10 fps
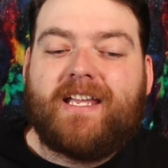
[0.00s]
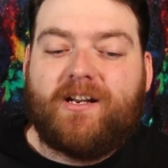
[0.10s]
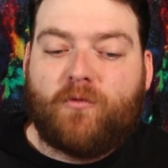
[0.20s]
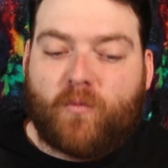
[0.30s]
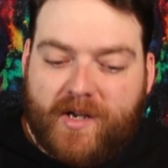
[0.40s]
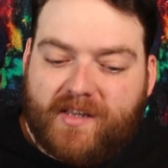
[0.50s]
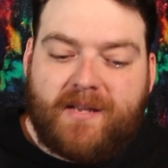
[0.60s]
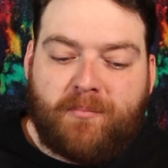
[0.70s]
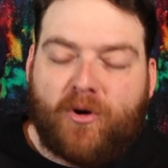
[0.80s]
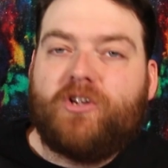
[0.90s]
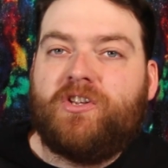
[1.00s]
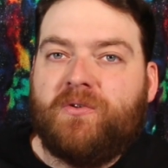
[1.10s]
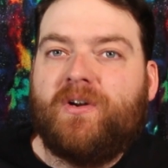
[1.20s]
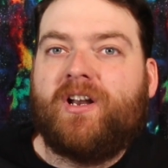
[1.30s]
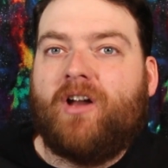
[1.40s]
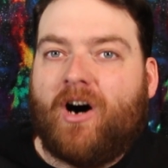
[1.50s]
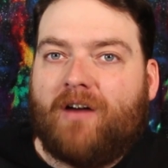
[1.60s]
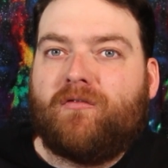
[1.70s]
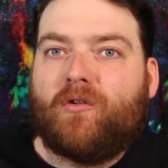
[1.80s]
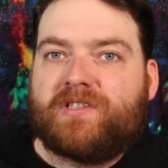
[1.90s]
can really put you in an
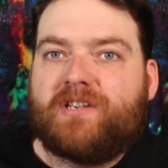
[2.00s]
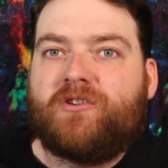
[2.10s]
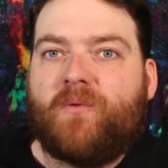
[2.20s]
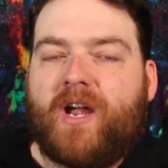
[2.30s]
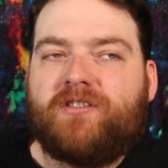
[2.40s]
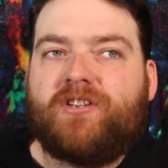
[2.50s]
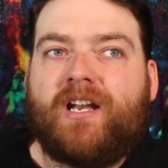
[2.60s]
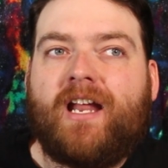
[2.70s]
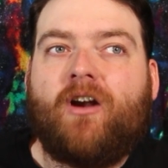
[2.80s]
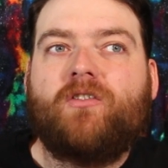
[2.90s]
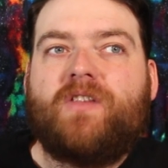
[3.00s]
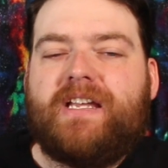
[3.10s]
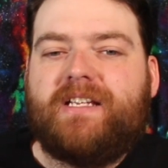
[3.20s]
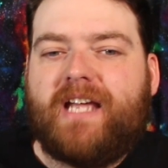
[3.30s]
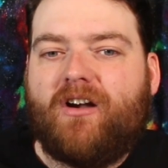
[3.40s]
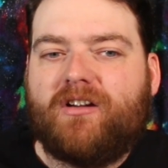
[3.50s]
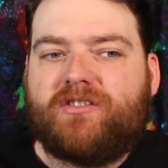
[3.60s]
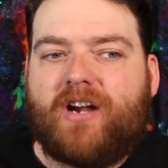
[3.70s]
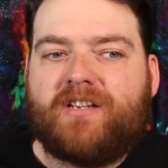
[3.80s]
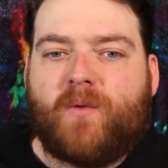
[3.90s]
awful situation. And our lead
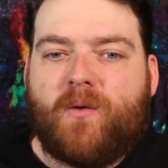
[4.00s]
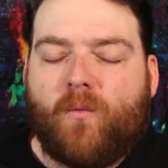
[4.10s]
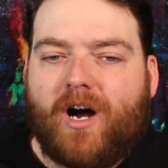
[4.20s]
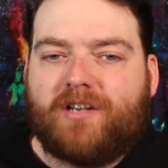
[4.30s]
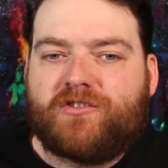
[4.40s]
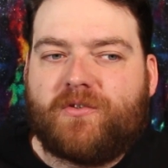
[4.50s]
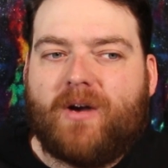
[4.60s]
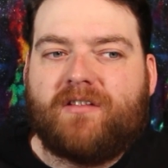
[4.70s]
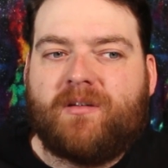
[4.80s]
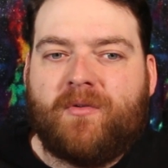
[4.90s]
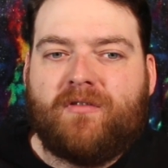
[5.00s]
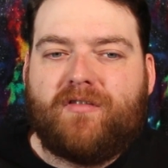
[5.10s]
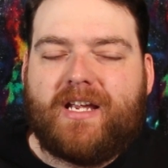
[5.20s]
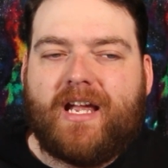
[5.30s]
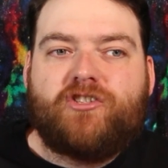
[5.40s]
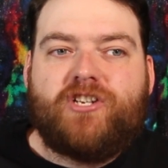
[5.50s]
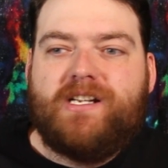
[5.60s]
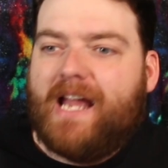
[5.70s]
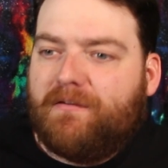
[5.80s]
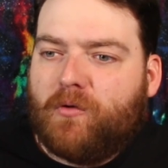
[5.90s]
character, as we watch throughout the movie, she
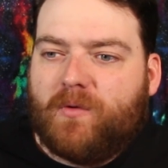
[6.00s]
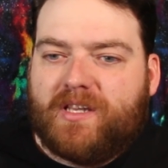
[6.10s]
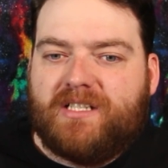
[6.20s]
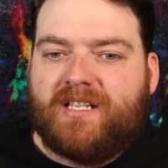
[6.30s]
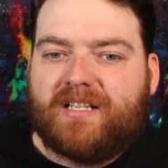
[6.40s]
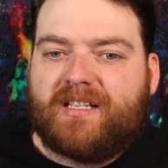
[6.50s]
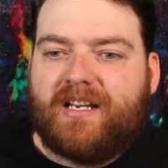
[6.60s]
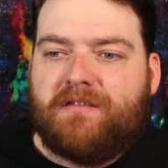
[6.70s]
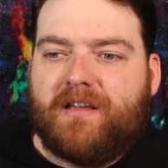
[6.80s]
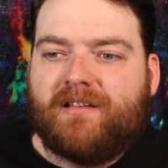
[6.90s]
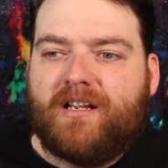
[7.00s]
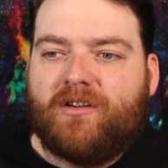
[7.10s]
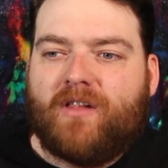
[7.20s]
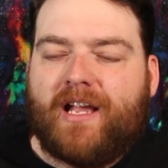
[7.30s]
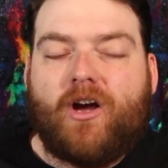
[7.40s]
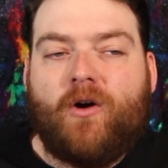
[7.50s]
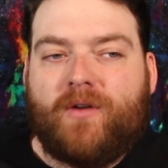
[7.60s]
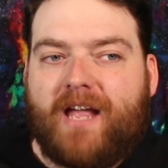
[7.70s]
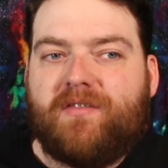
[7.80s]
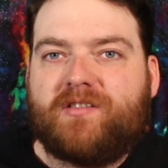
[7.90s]
never really does anything that you're like,
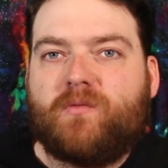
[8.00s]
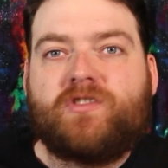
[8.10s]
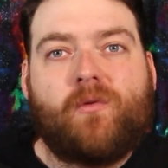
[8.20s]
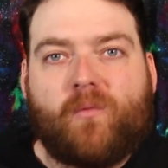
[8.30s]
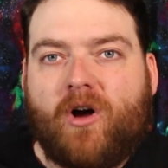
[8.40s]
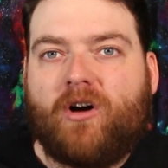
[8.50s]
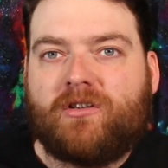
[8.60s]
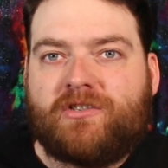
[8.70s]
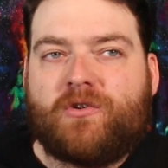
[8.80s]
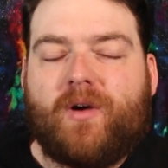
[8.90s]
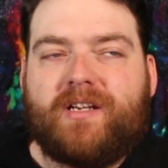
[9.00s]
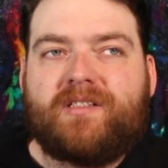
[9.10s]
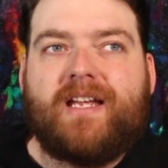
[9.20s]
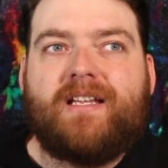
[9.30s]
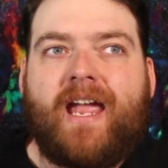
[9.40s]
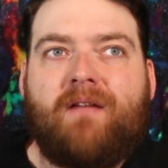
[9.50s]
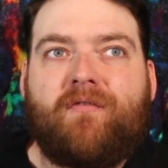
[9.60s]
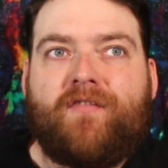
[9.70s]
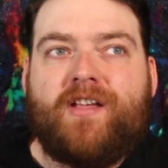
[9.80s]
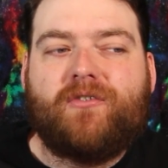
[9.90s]
okay, this was the wrong choice. It
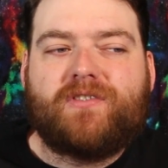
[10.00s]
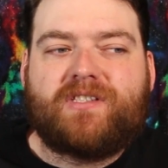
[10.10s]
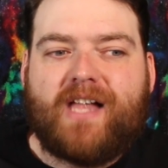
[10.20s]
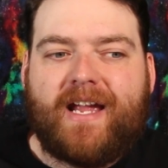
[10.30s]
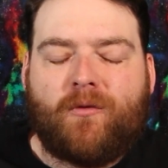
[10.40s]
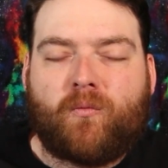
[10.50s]
feels like